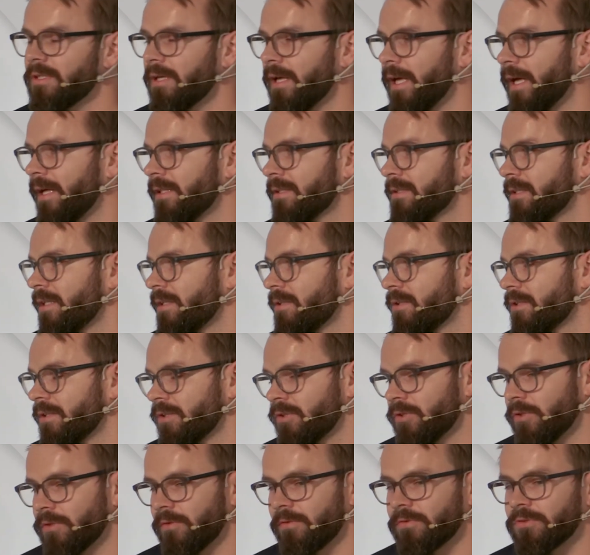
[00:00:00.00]
had such a
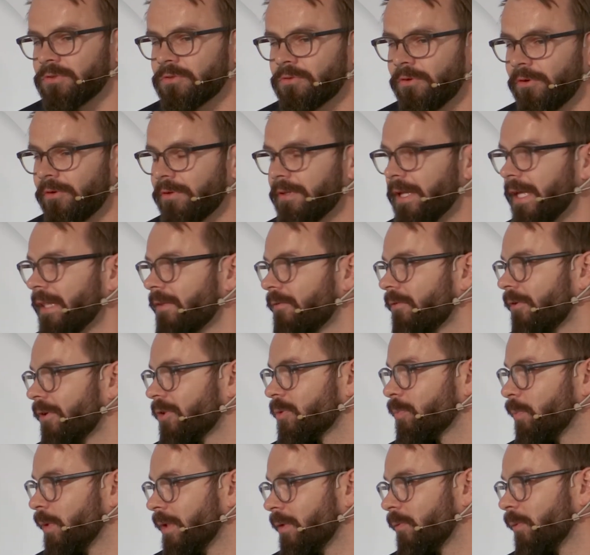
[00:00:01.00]
sort of strong
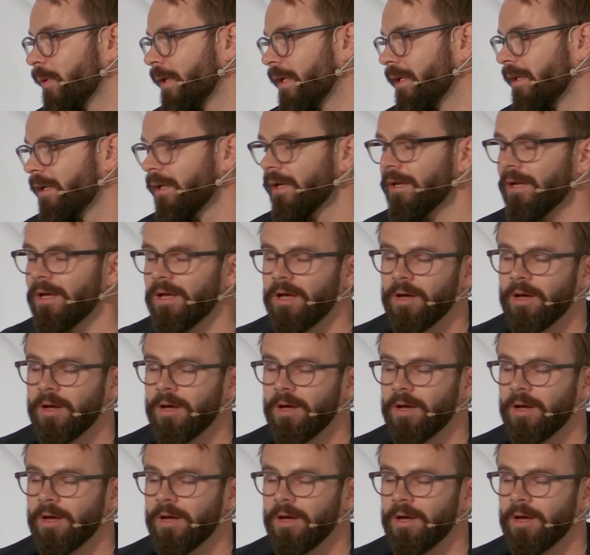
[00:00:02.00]
networks between